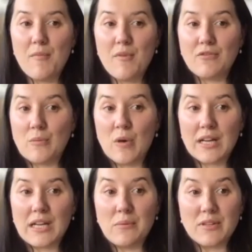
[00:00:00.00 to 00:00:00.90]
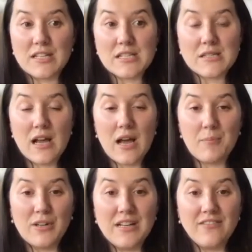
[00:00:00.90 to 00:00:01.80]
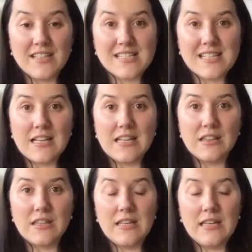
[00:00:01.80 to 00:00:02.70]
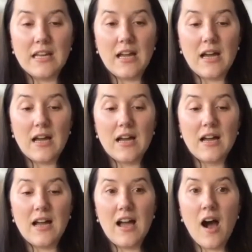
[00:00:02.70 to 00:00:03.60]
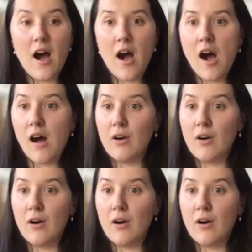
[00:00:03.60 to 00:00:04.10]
from working with us previously, our